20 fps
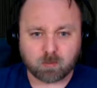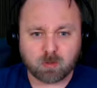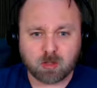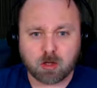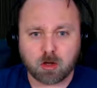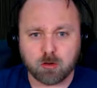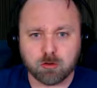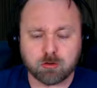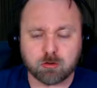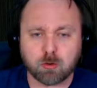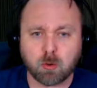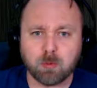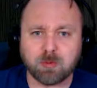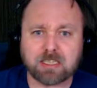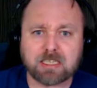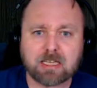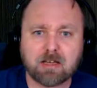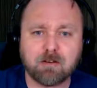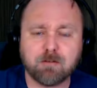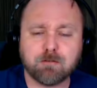So
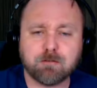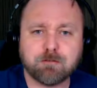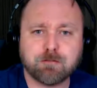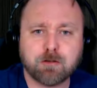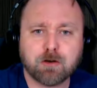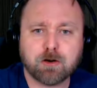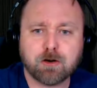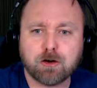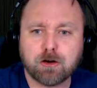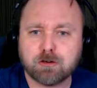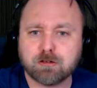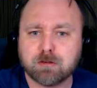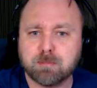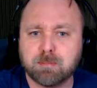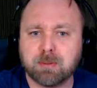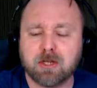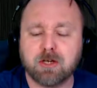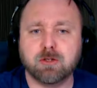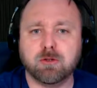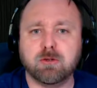the first
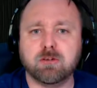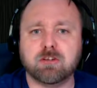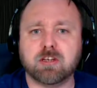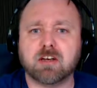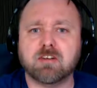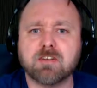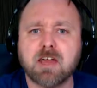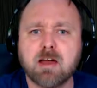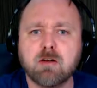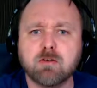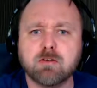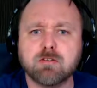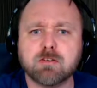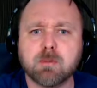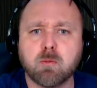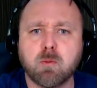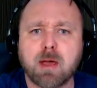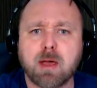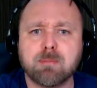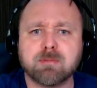bit of news I'd found from
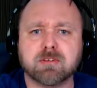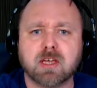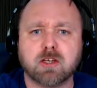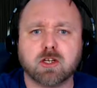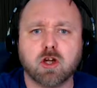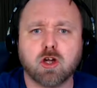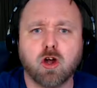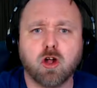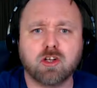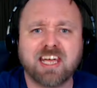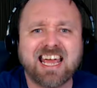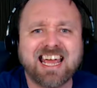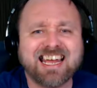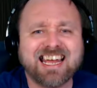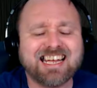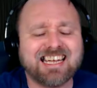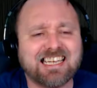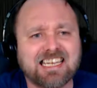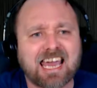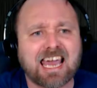a website called
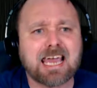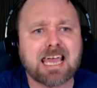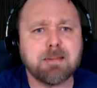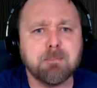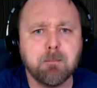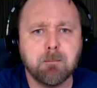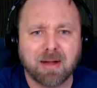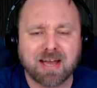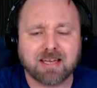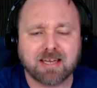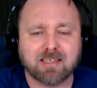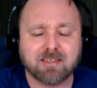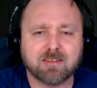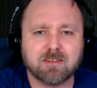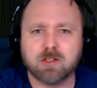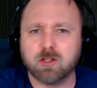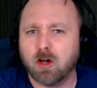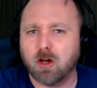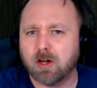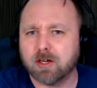
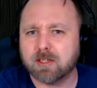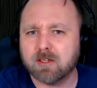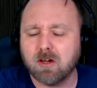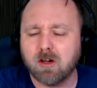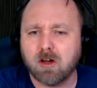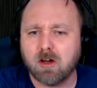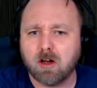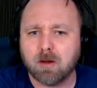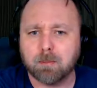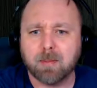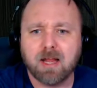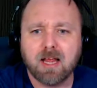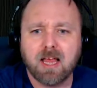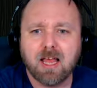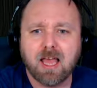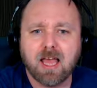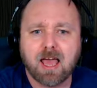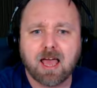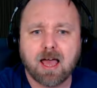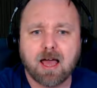GameByte.com,
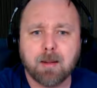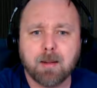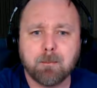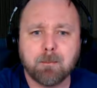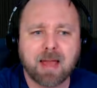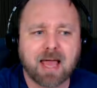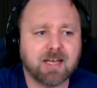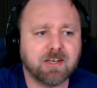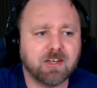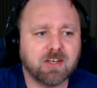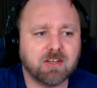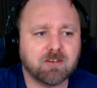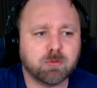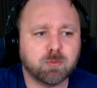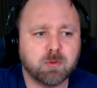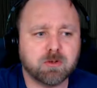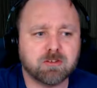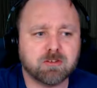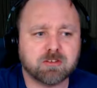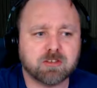and this
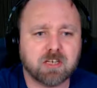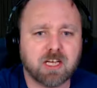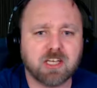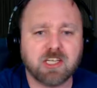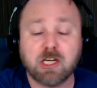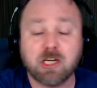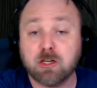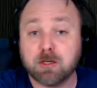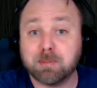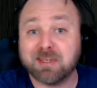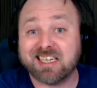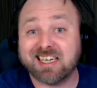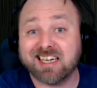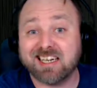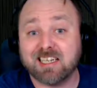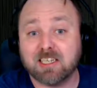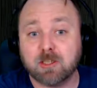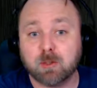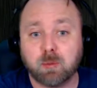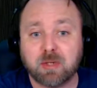was near the
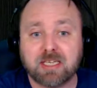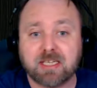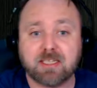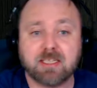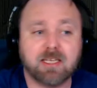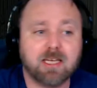beginning of the week